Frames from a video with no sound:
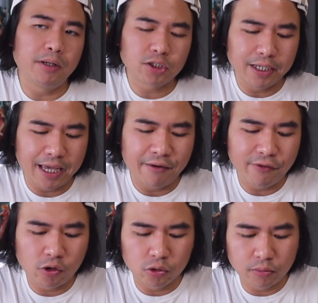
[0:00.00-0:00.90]
much like every
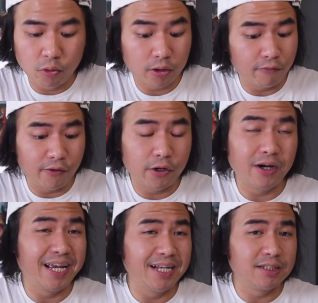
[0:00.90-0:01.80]
Kotobukiya figure,
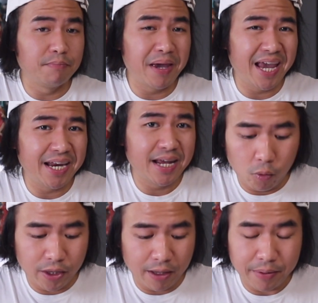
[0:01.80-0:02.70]
it is made
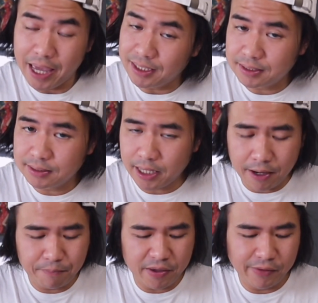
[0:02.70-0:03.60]
with ABS
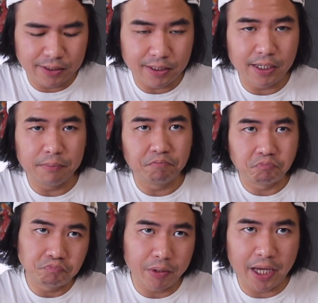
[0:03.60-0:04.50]
and PVC,
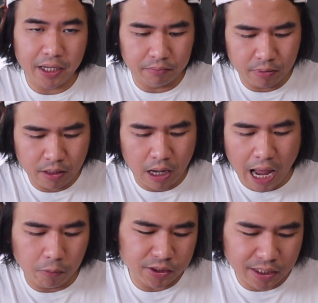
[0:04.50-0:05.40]
and
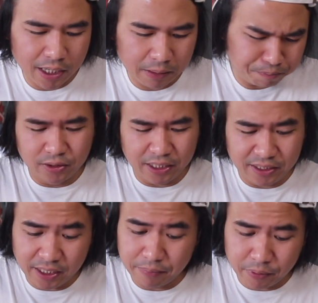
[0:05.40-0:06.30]
I would say they
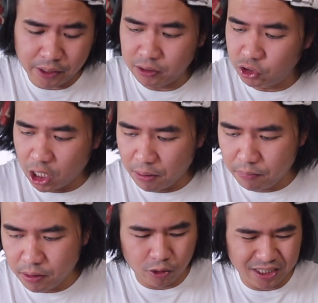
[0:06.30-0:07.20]
did a pretty good
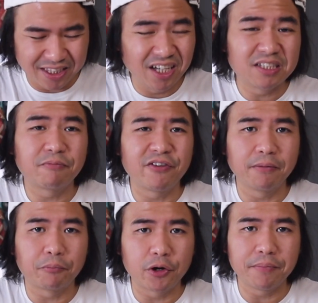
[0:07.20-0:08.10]
job because it does feel
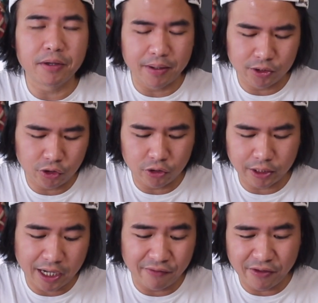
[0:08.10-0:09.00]
premium as you're
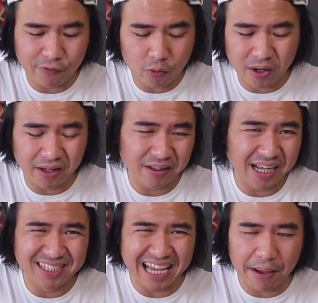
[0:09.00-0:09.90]
kind of, if you want to
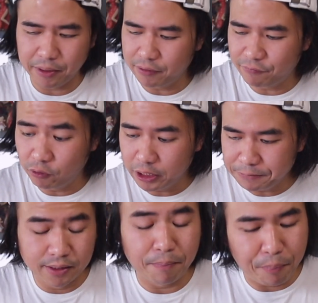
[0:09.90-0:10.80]
examine it fully.
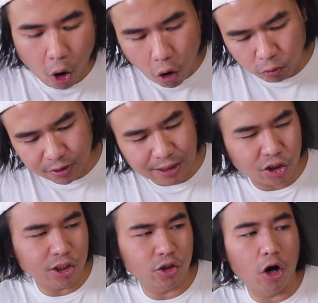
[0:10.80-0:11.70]
The pose that
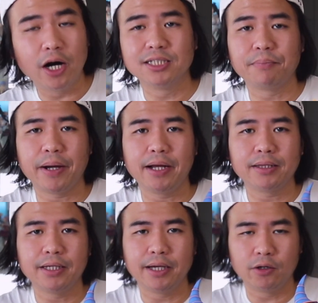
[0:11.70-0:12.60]
she's on is
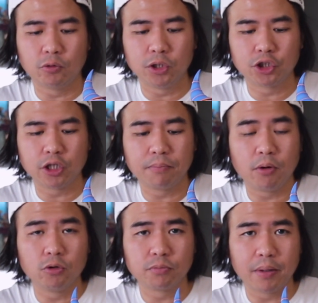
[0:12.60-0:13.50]
apparently an original
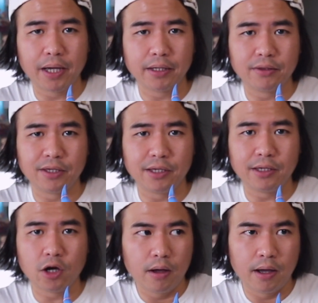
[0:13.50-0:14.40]
pose by
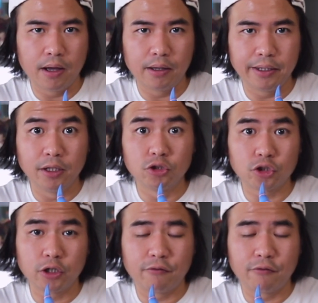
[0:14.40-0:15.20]
the illustrator